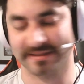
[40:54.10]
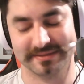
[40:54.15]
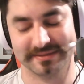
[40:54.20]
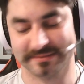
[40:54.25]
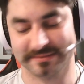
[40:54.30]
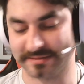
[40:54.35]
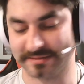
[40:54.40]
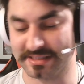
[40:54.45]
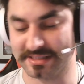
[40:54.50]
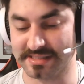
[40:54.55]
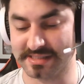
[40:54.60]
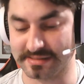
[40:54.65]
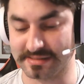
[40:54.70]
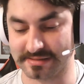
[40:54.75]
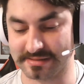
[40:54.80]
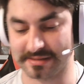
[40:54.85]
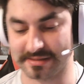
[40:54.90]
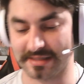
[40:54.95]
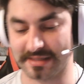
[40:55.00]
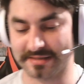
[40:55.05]

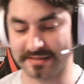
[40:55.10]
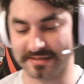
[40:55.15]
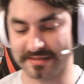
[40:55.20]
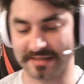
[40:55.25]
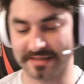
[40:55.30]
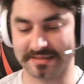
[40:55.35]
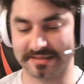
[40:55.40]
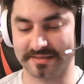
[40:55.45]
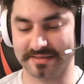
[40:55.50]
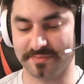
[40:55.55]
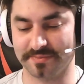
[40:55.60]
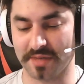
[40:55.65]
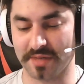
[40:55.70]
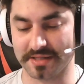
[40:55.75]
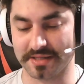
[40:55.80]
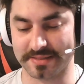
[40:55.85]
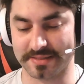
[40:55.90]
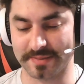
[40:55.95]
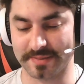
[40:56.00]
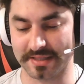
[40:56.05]
geez, it just
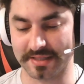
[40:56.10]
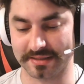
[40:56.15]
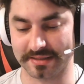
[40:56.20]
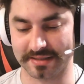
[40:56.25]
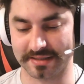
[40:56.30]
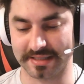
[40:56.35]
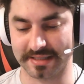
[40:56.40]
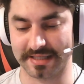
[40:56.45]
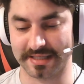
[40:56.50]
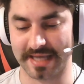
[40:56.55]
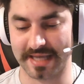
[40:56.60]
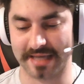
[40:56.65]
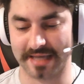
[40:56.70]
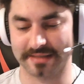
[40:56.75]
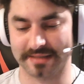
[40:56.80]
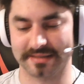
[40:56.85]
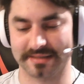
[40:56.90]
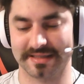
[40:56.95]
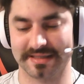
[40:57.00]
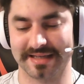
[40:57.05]
bugs me that he can't
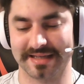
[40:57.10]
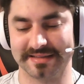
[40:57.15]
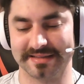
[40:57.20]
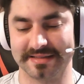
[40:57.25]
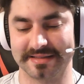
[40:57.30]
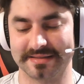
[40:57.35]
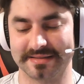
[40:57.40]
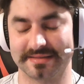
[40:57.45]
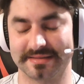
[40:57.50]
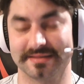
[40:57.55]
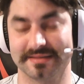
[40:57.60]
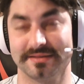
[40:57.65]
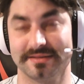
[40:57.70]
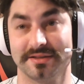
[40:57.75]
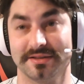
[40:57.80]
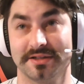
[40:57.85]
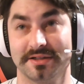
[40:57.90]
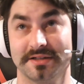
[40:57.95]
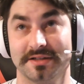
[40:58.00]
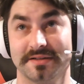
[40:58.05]
at least
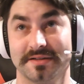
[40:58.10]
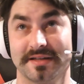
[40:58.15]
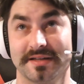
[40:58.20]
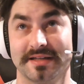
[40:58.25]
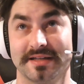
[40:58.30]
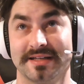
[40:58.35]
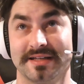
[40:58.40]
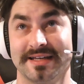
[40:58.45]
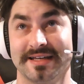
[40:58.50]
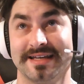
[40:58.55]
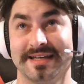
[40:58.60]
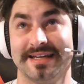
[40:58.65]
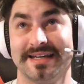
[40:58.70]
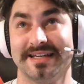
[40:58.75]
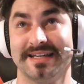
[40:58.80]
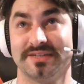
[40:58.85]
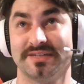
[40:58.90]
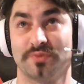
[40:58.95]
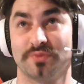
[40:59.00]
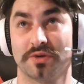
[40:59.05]
learn that
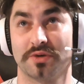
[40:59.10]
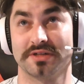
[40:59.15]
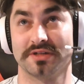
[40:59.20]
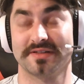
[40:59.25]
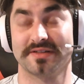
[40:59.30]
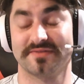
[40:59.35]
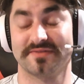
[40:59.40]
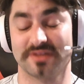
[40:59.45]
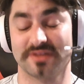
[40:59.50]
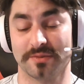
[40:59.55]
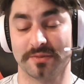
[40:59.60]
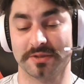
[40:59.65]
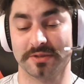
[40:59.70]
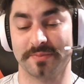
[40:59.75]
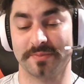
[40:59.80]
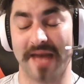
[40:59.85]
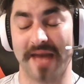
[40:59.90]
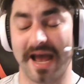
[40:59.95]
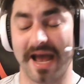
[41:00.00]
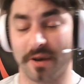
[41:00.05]
his words have so much
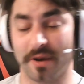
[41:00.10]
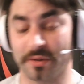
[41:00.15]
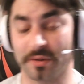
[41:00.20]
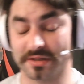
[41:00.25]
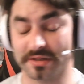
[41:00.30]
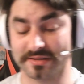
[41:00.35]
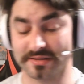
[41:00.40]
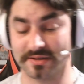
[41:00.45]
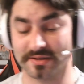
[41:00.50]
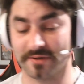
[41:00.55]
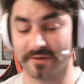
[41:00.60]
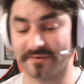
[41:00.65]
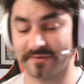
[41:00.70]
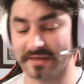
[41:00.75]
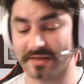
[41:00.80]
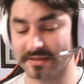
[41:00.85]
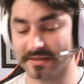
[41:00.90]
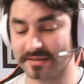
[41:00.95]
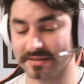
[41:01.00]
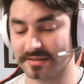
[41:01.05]
power, and so if he
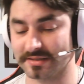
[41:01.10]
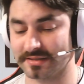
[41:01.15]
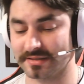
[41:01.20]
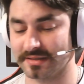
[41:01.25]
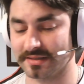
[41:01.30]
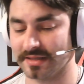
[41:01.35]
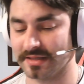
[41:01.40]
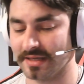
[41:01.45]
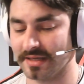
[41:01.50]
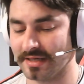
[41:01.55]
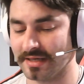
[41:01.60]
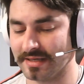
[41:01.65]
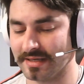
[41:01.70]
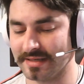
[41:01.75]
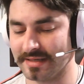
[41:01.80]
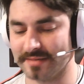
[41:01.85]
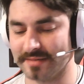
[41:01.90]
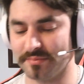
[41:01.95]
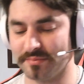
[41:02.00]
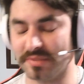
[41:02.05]
could just
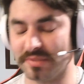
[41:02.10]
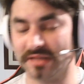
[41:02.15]
be a